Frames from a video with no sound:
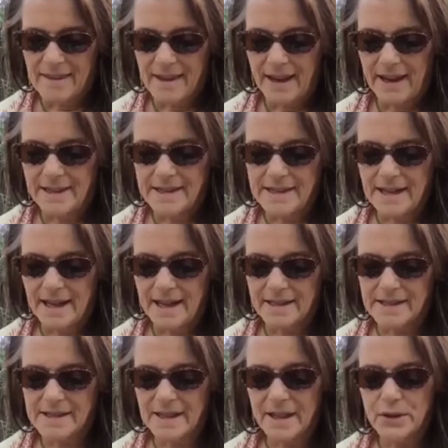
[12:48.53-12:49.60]
And
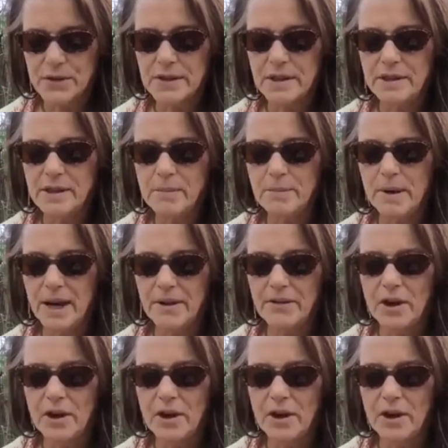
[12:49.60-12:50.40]
exhale. Send the breath